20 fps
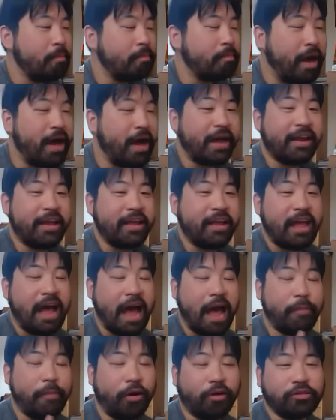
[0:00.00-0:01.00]
But
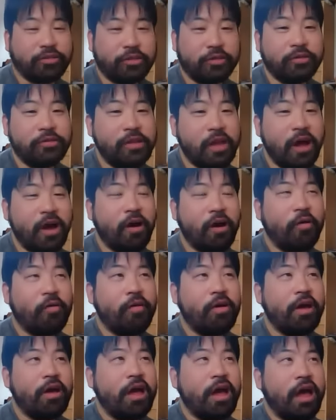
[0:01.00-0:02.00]
I'm also
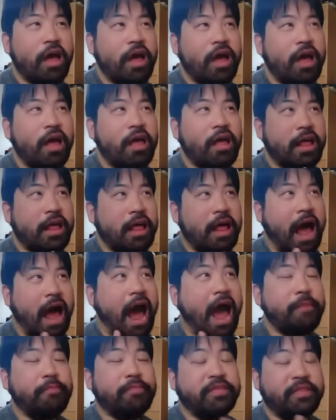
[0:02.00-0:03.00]

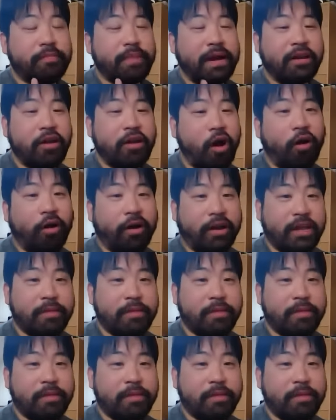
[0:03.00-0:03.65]
I'm in the minority.